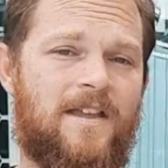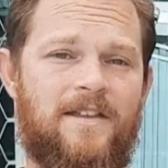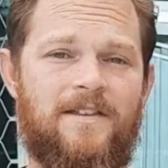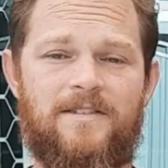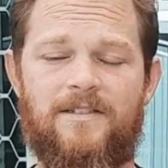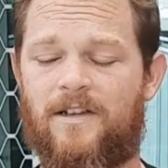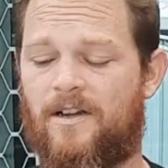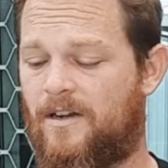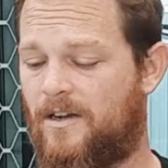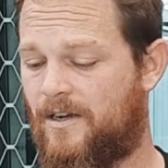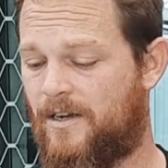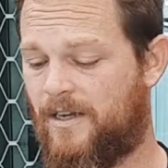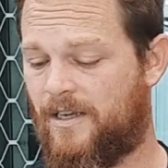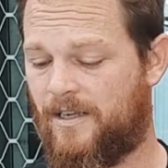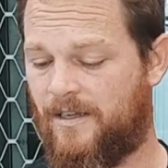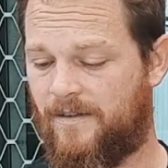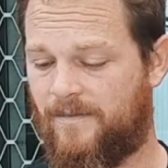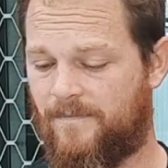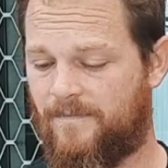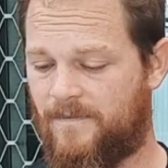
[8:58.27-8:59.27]
So
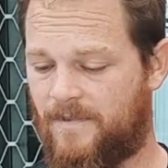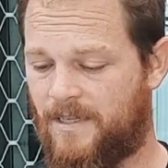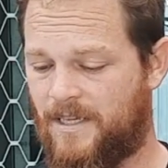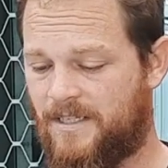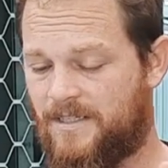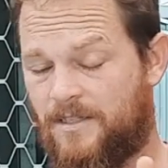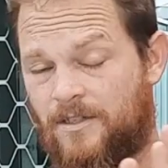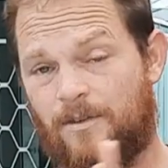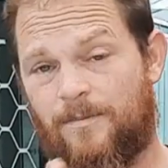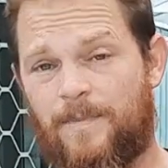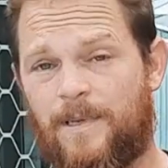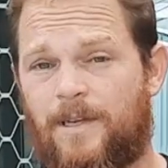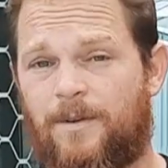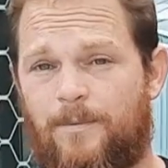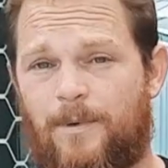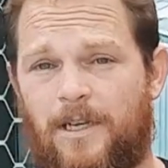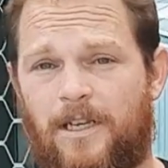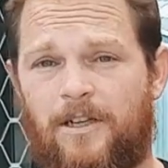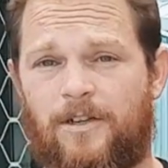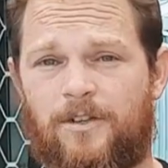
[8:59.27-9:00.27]
that could be a
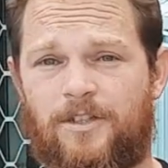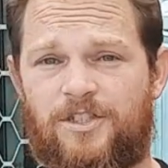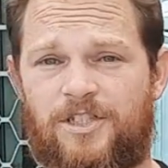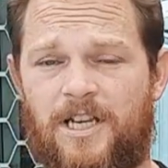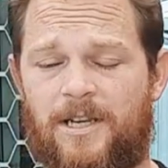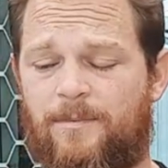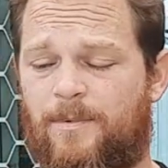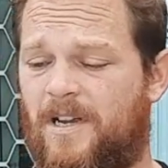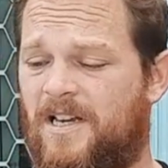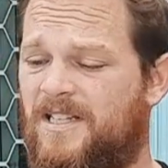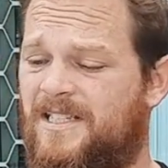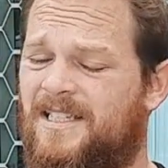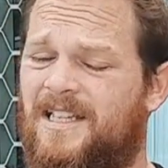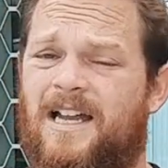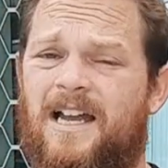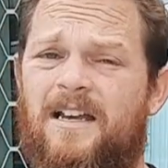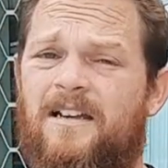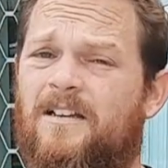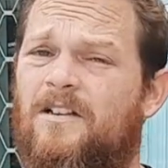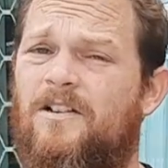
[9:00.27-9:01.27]
really good cheap way to
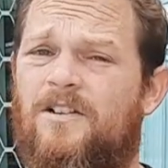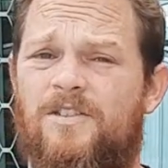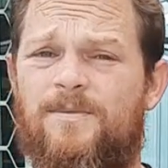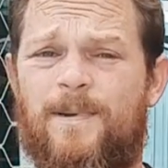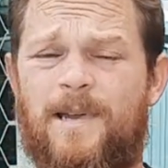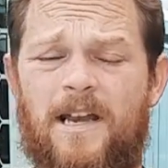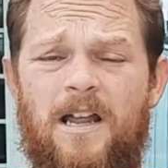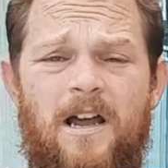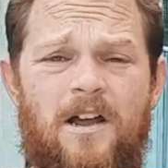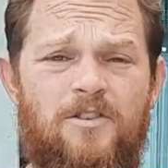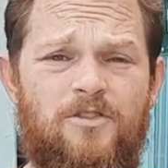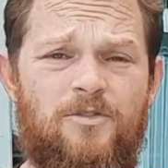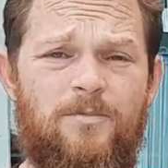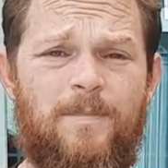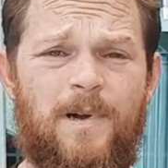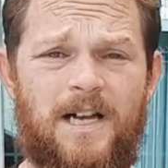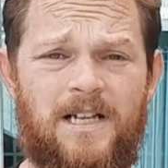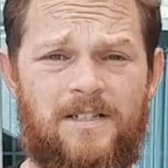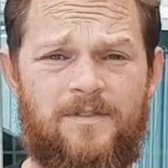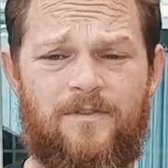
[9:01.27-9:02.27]
start, and it costs about
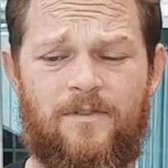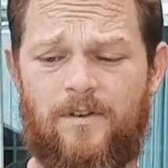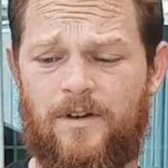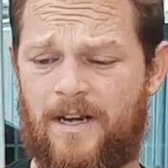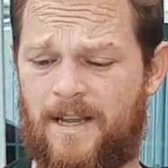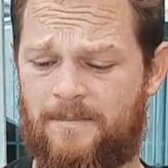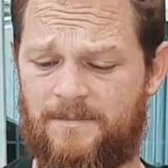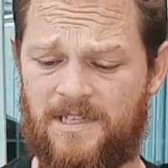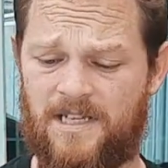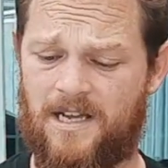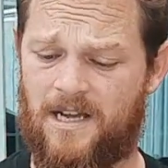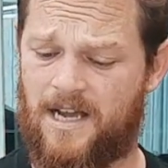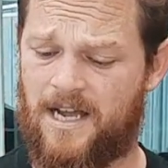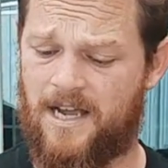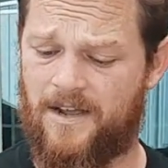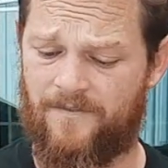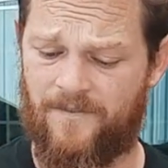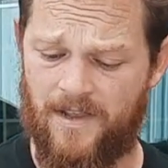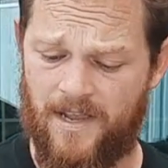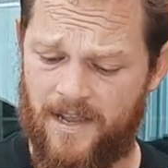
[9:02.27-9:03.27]
100 bucks for an empty
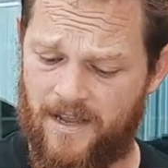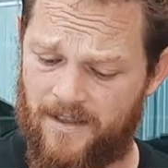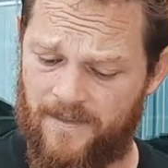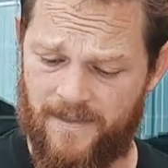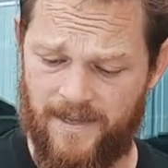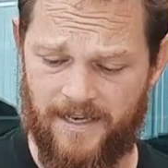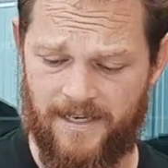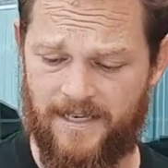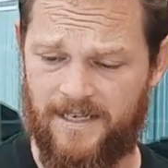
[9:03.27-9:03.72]
hive that